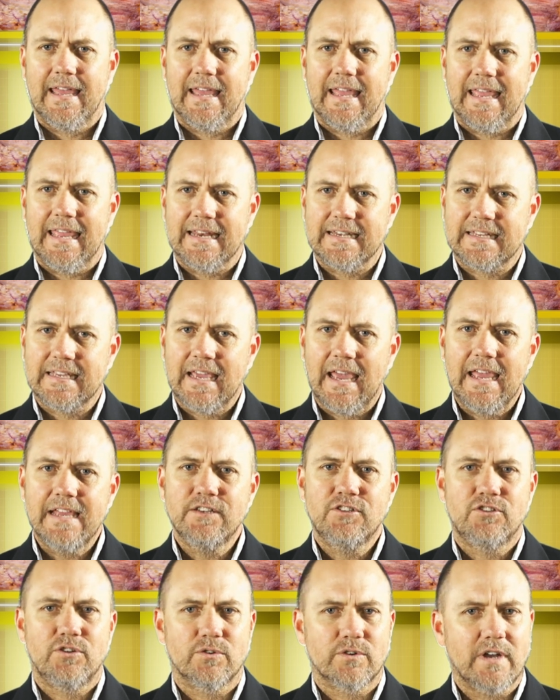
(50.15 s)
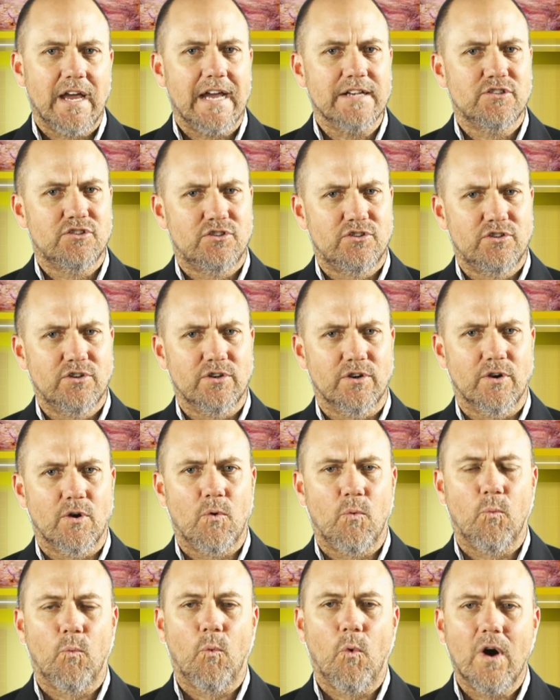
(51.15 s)
In case you're not sure
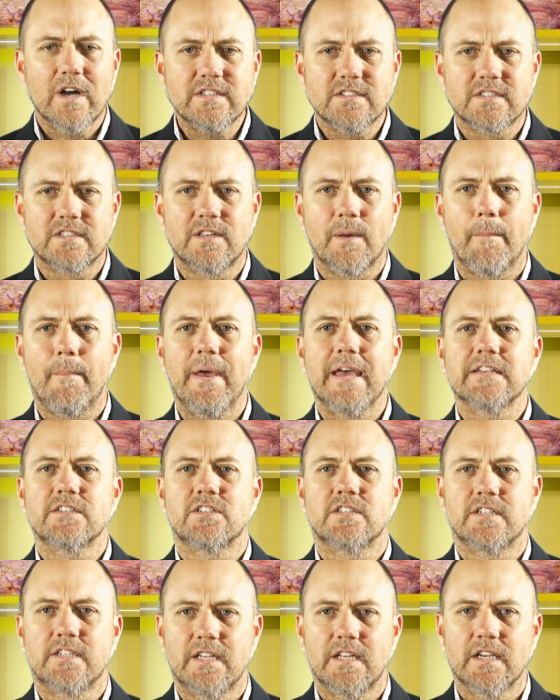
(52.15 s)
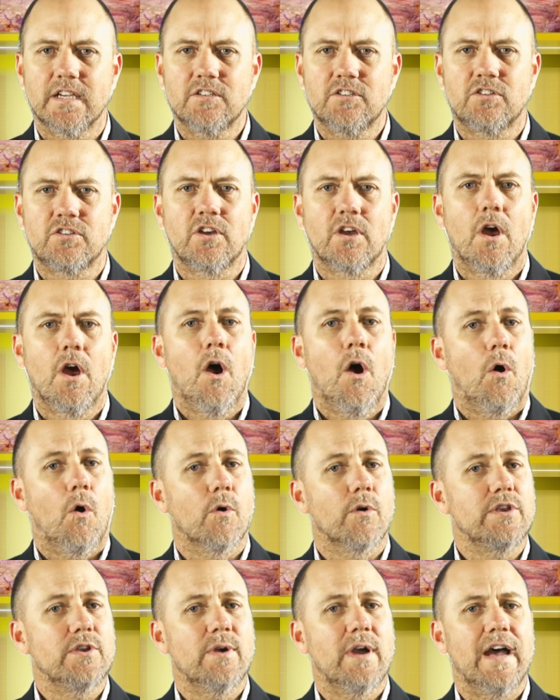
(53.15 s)
what's the best dish,
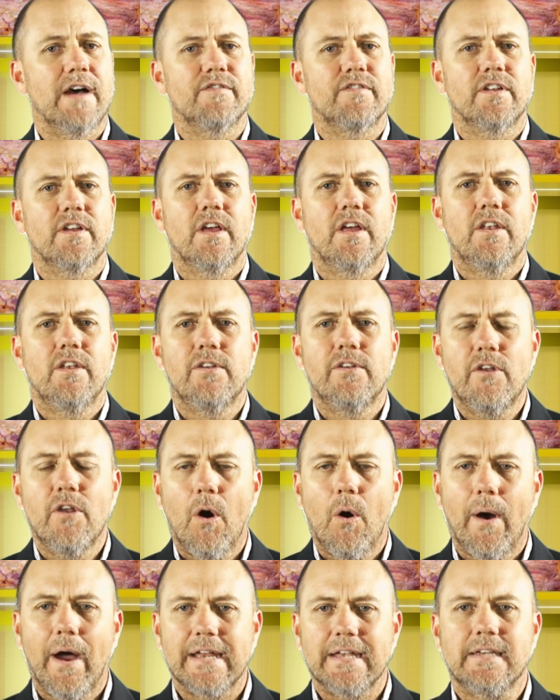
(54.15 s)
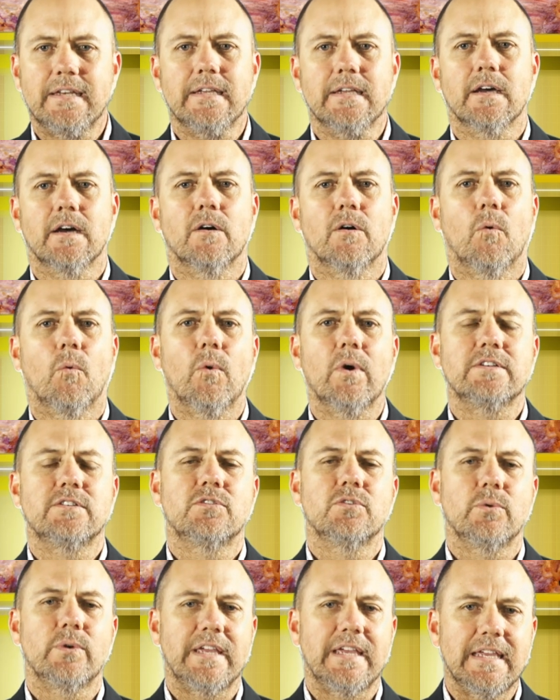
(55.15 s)
or you have no idea what
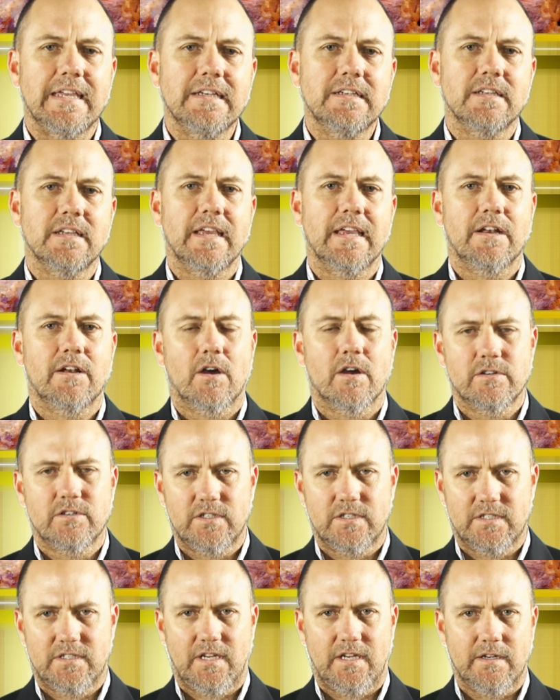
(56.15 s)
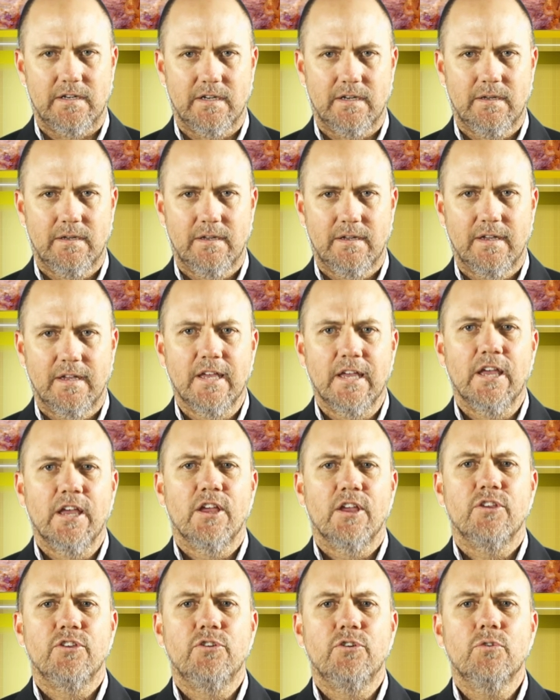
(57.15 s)
to eat in Argentina,
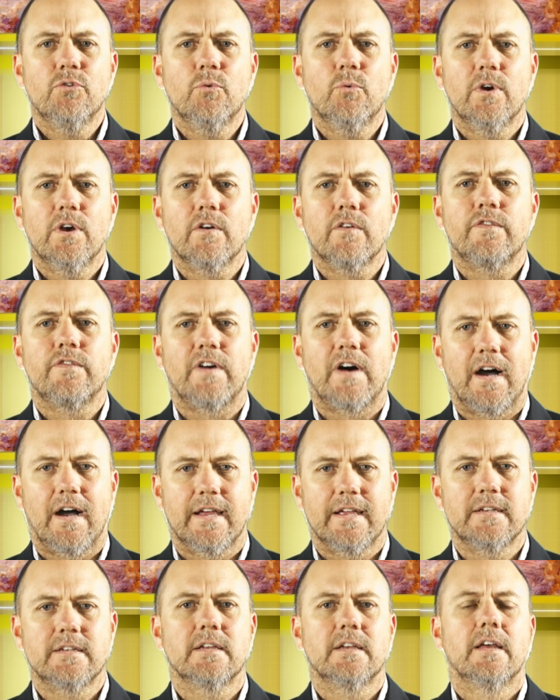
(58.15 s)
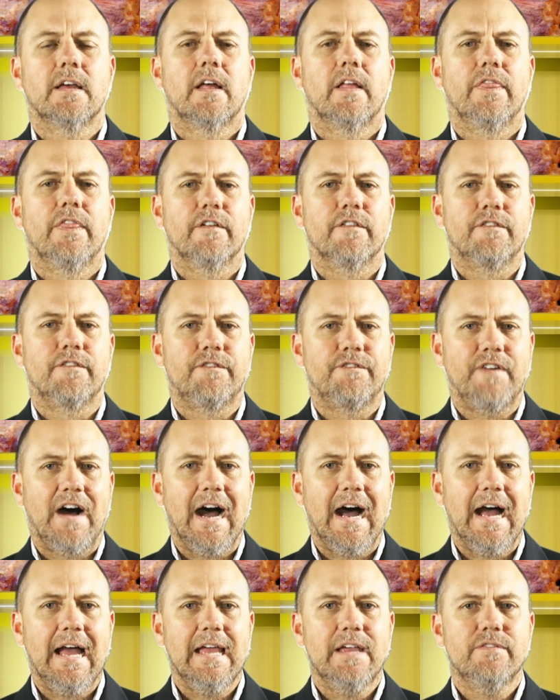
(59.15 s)
you will find the
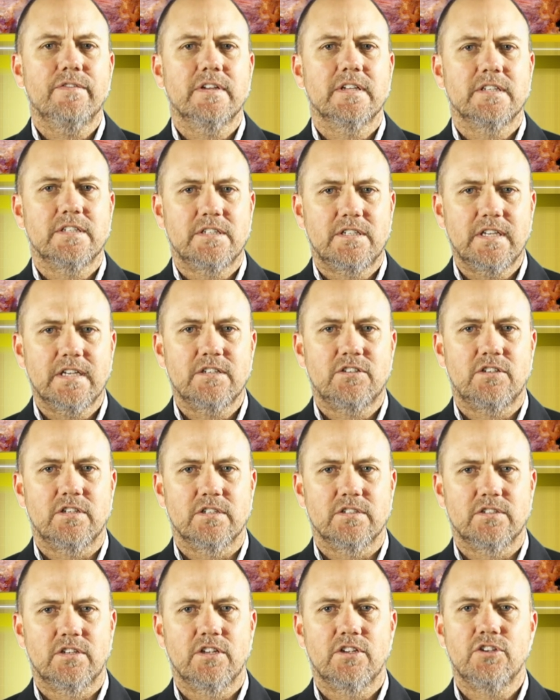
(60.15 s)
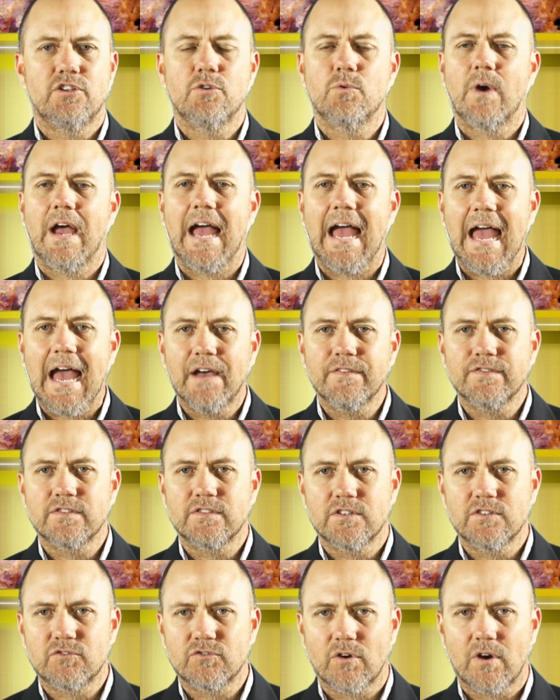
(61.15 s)
five dishes you have
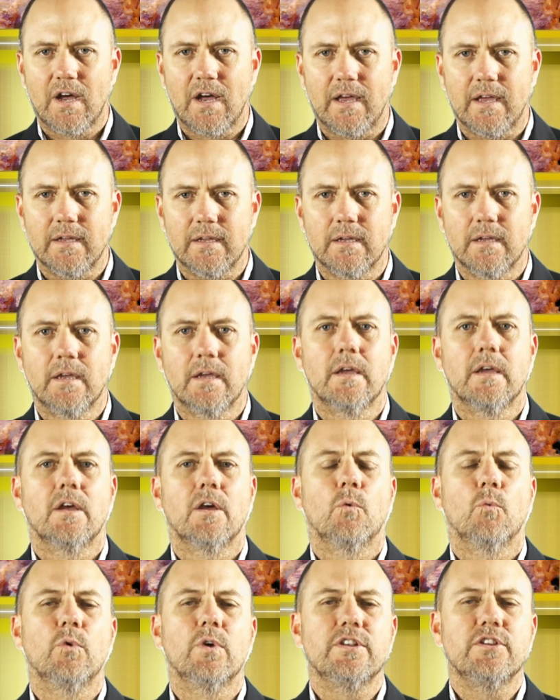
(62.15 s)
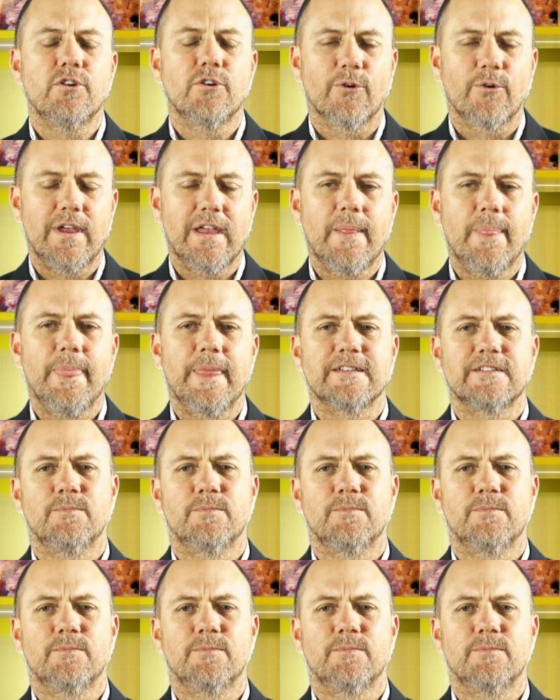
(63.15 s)
to try when you're in this